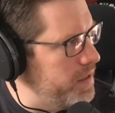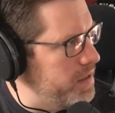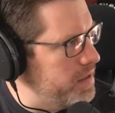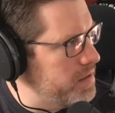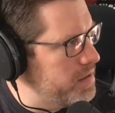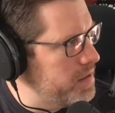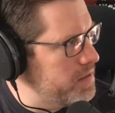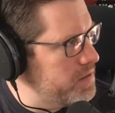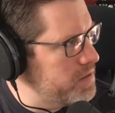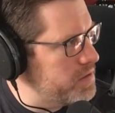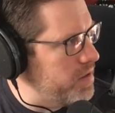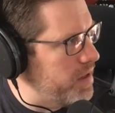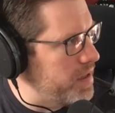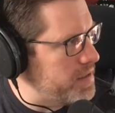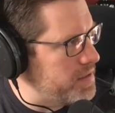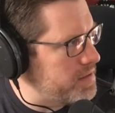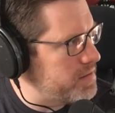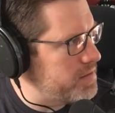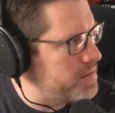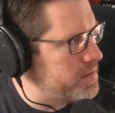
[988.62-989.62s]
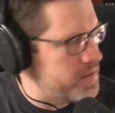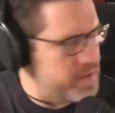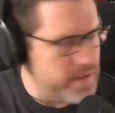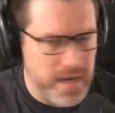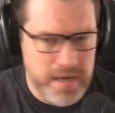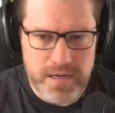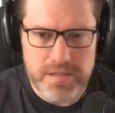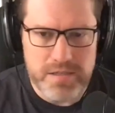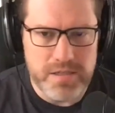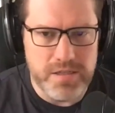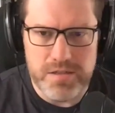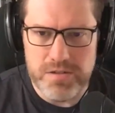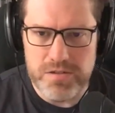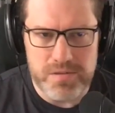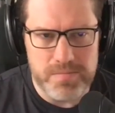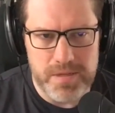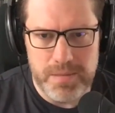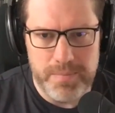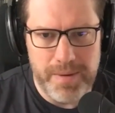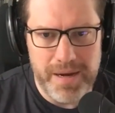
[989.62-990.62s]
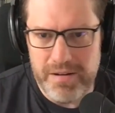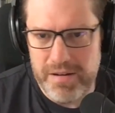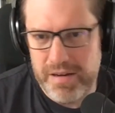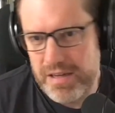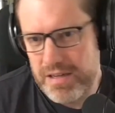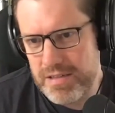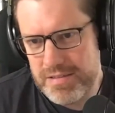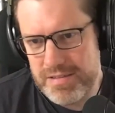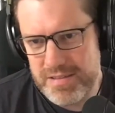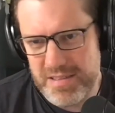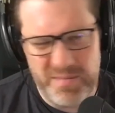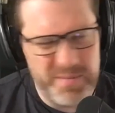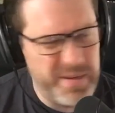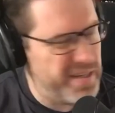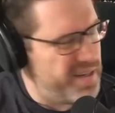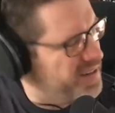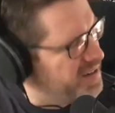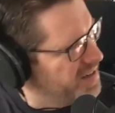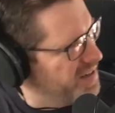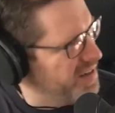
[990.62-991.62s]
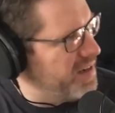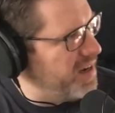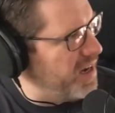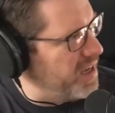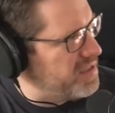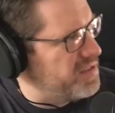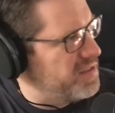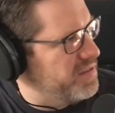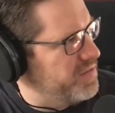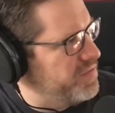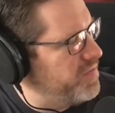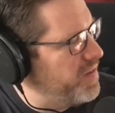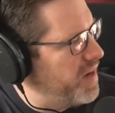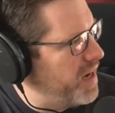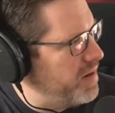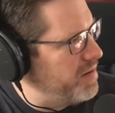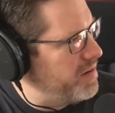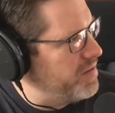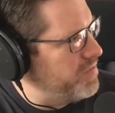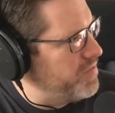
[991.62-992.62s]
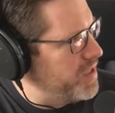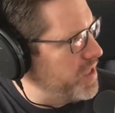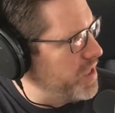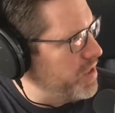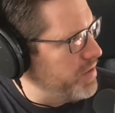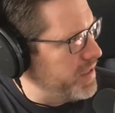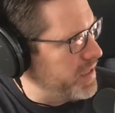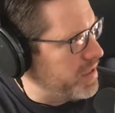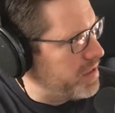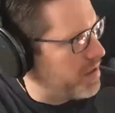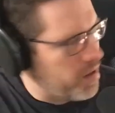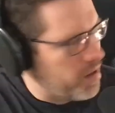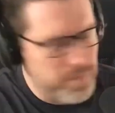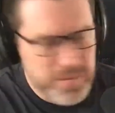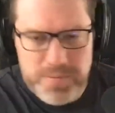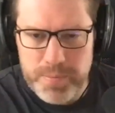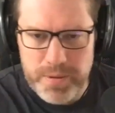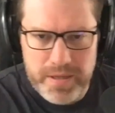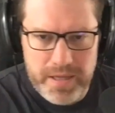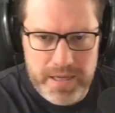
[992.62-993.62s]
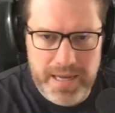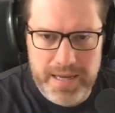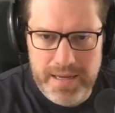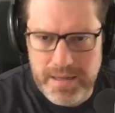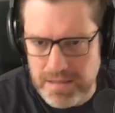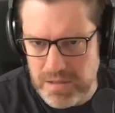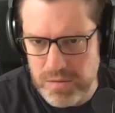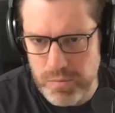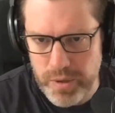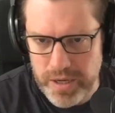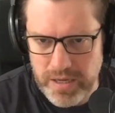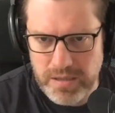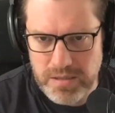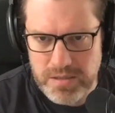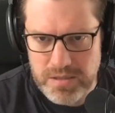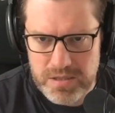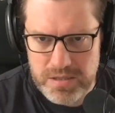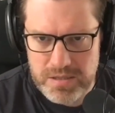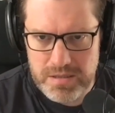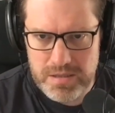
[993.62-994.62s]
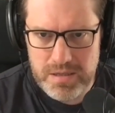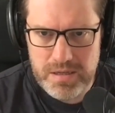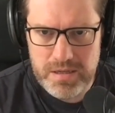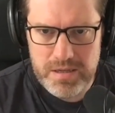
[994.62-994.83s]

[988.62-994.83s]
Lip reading: and so I decided to do something about it. Because I mean, I don't know if you know any cops, but they like to whinge,